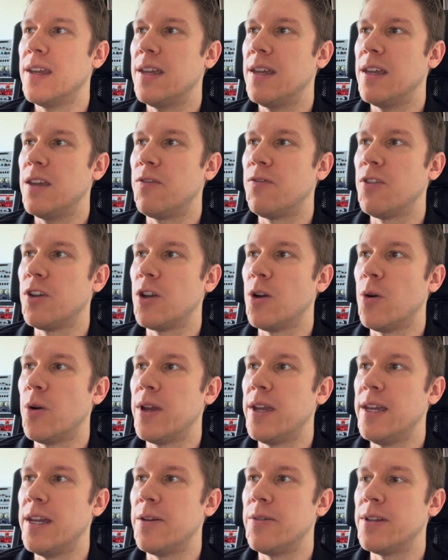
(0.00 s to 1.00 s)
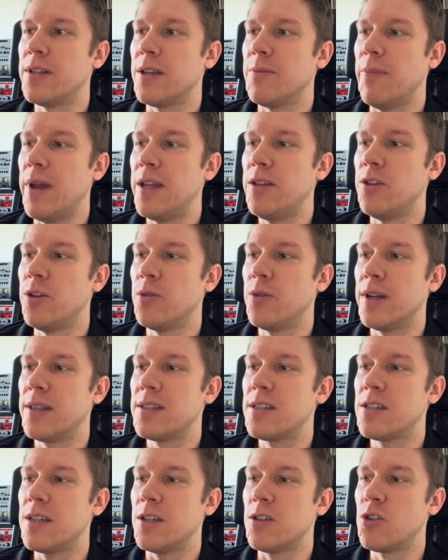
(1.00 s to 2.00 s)
if you go here in the menu
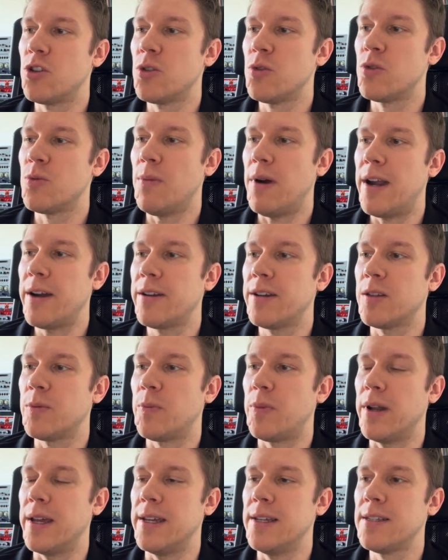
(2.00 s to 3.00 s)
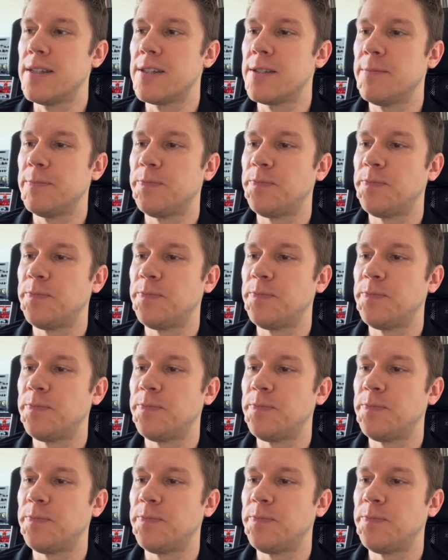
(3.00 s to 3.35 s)
and choose marketplace,